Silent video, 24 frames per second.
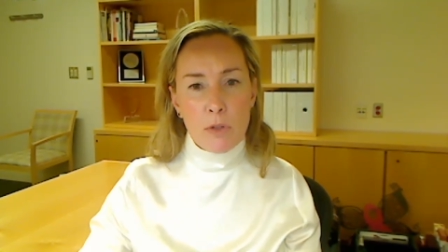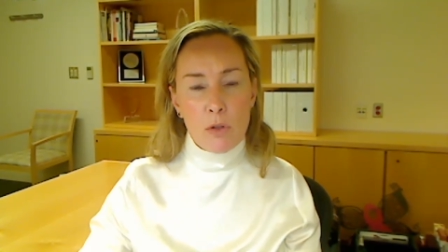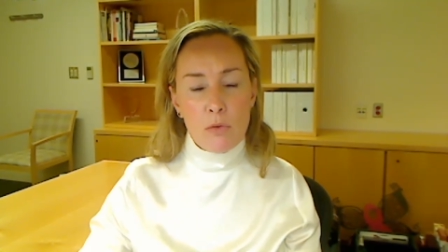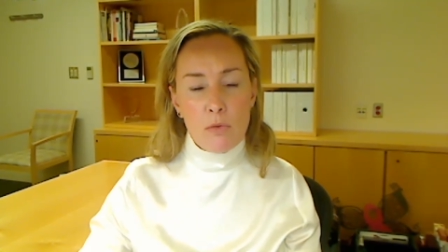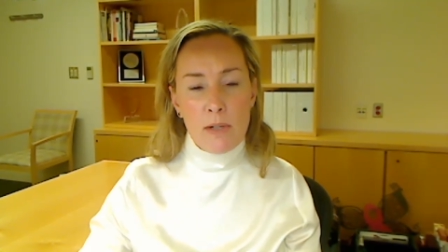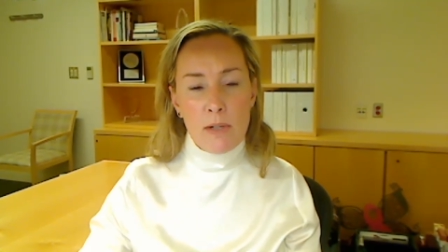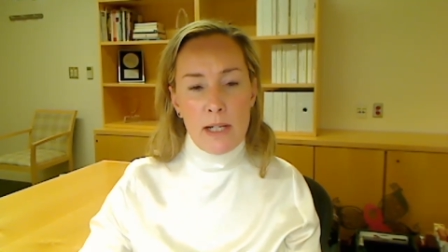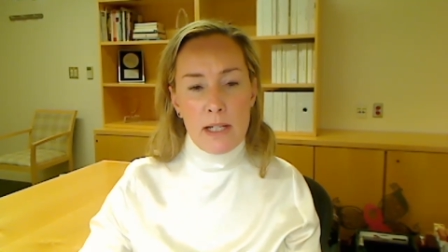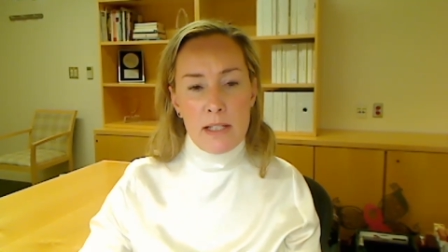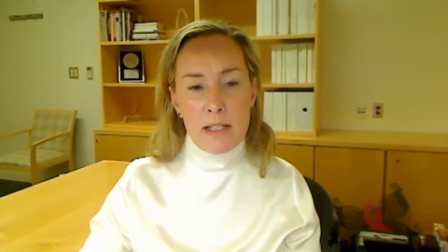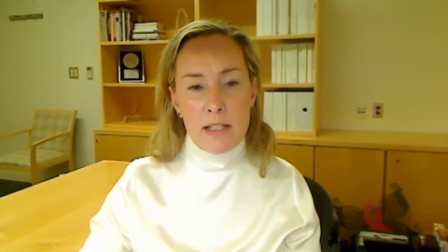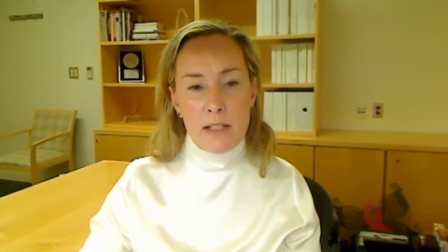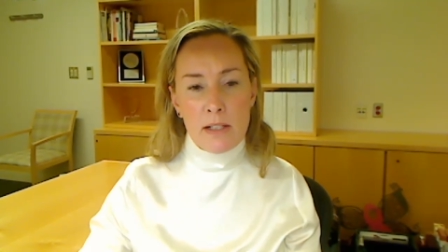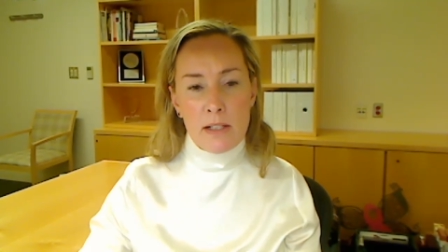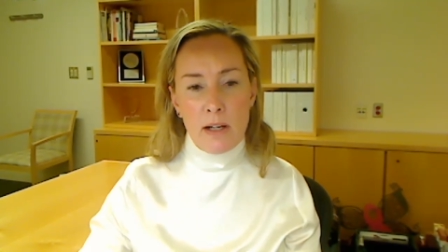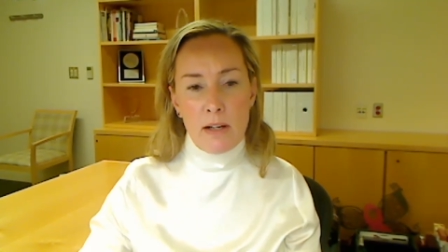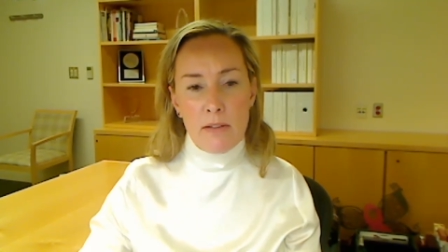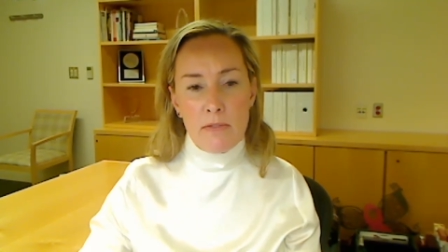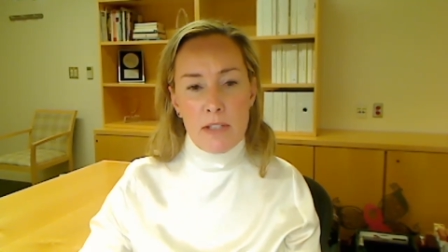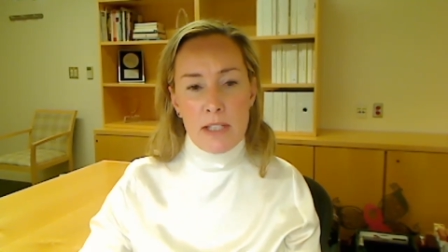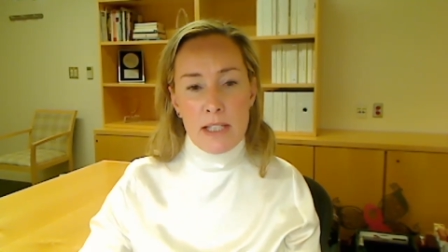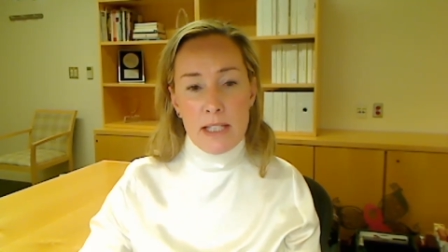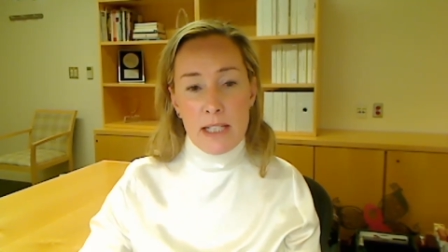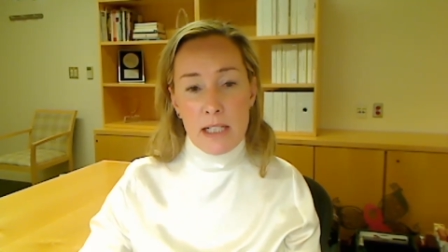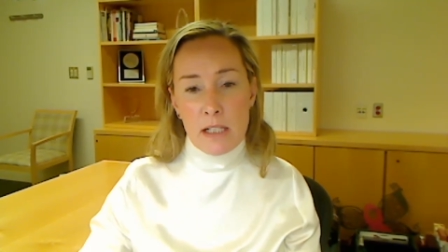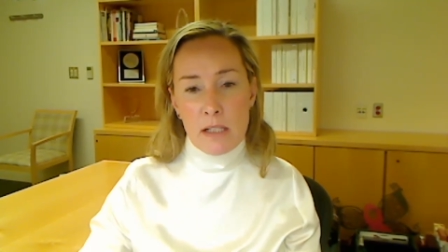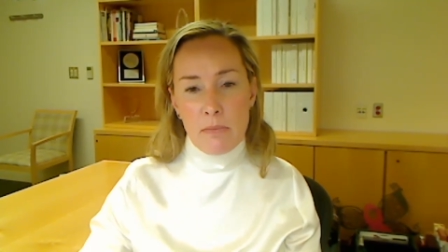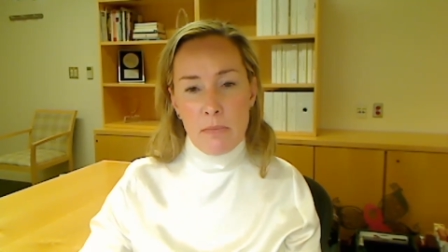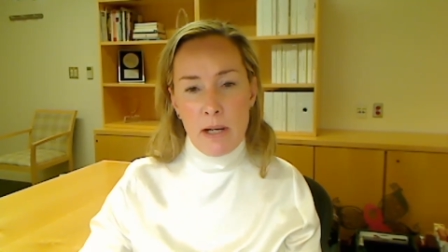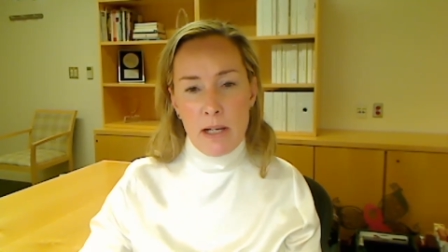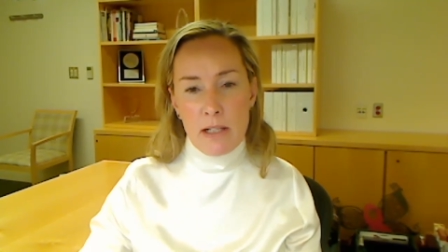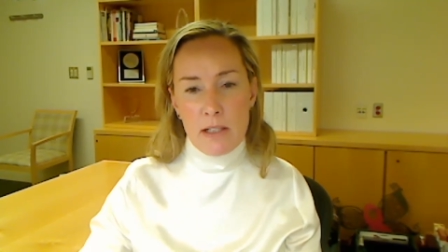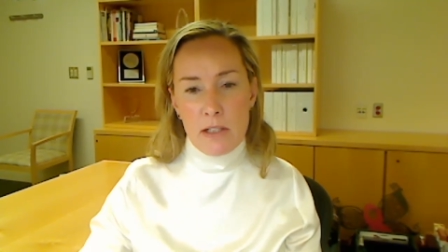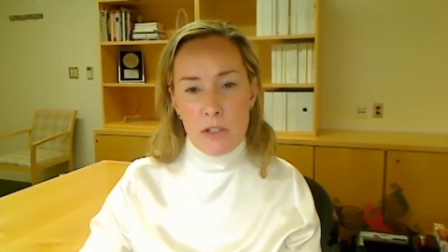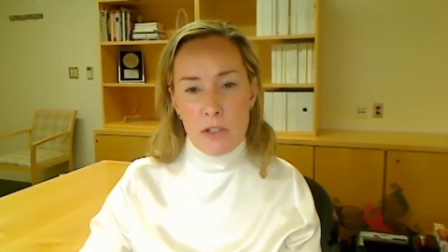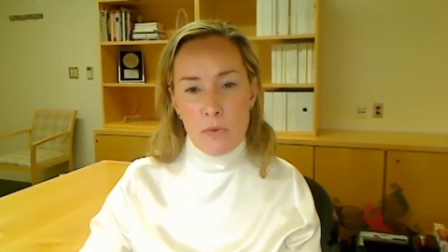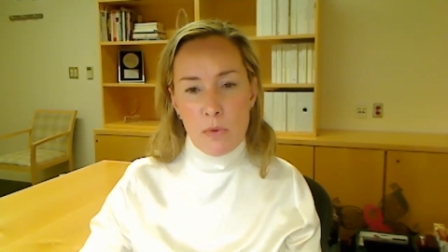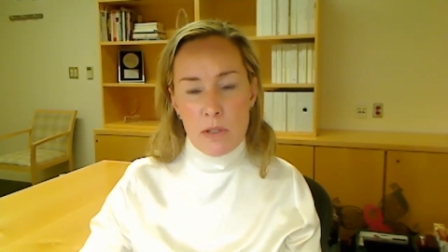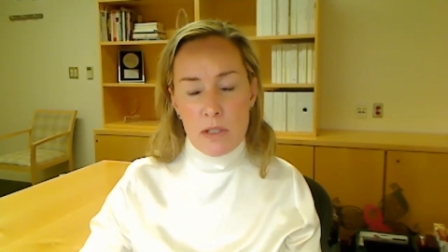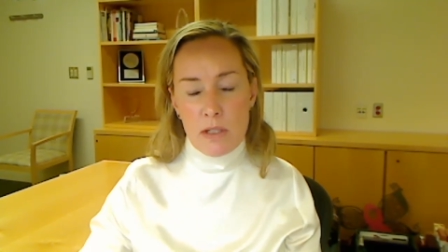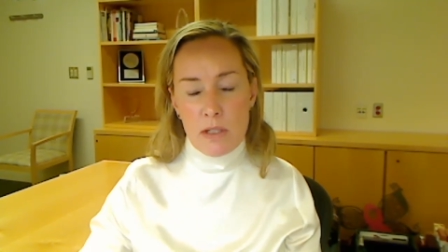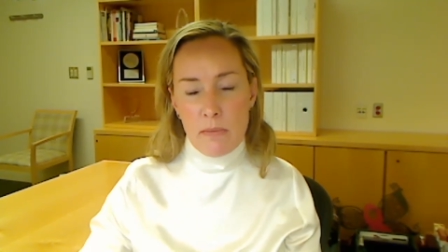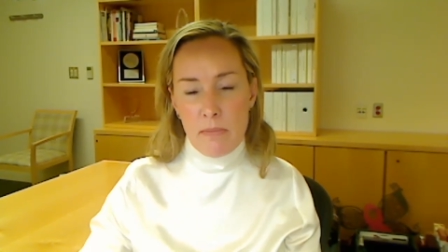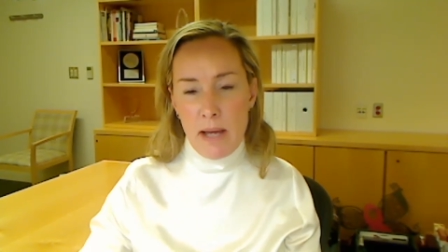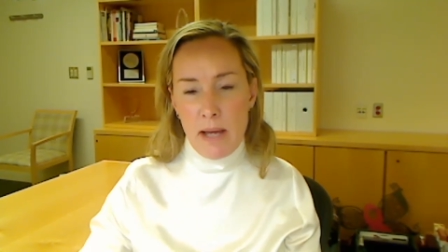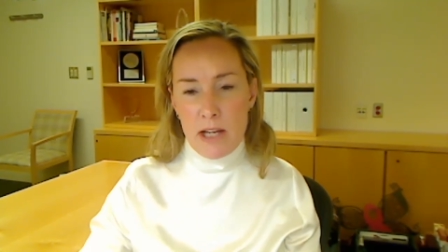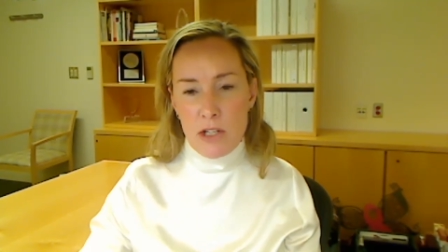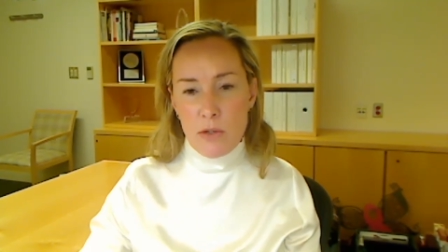risk of six months, whereas
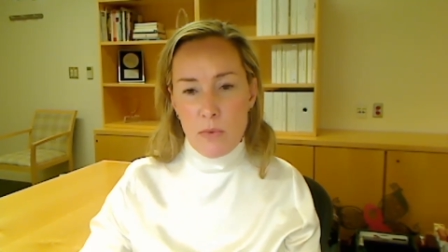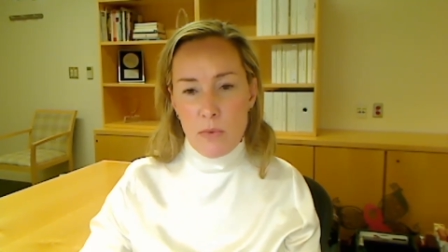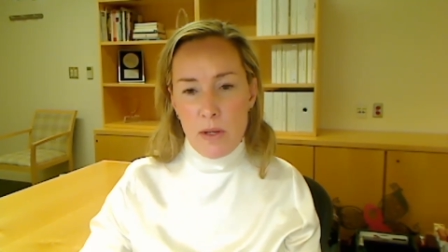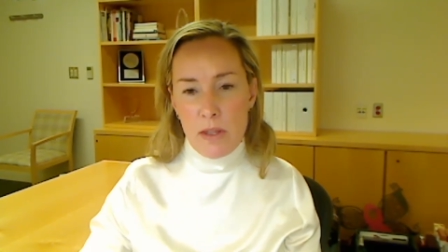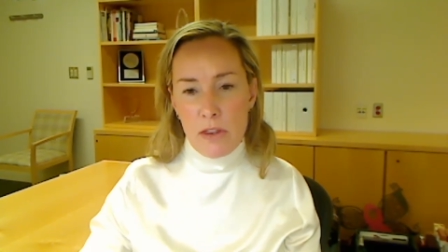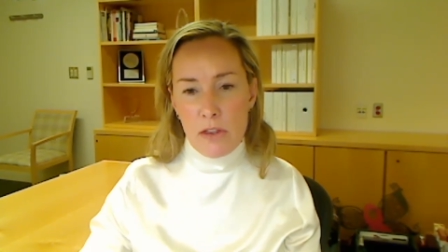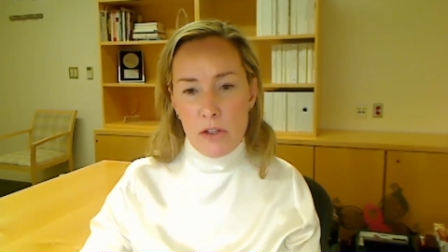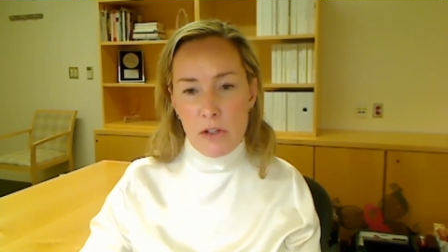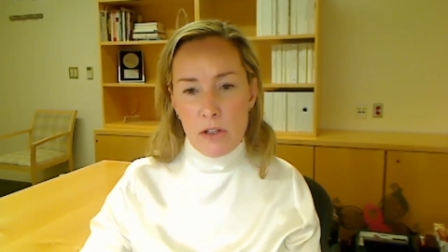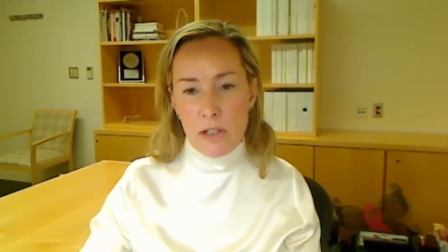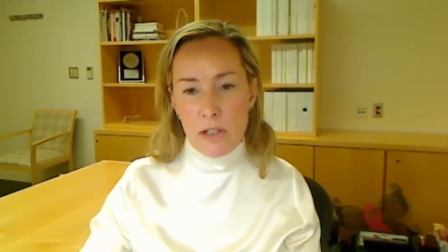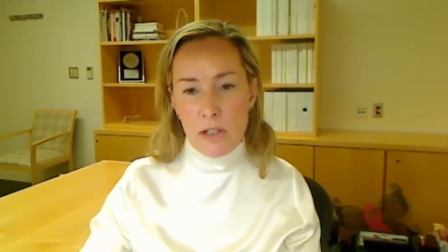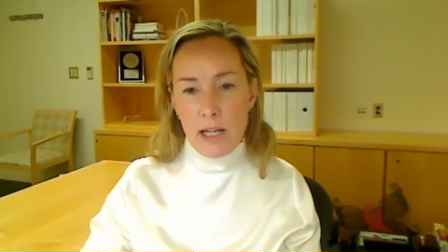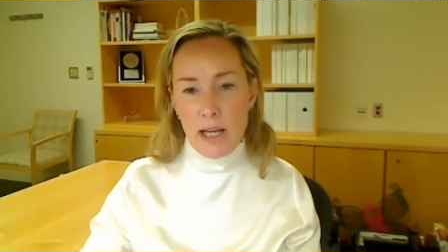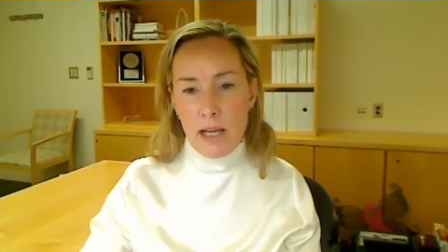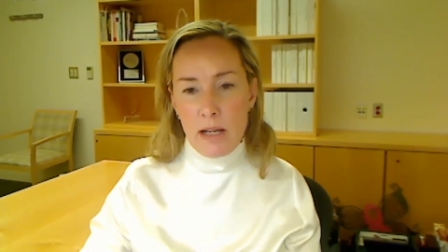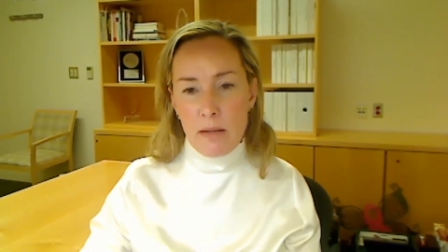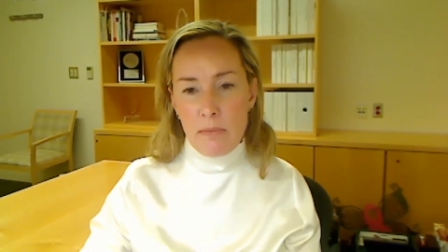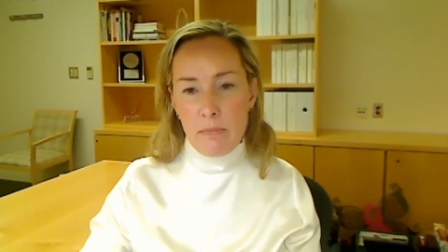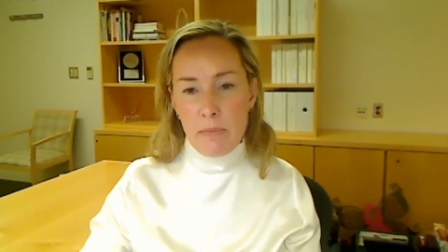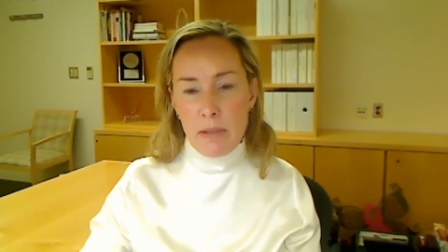Impassion 130 had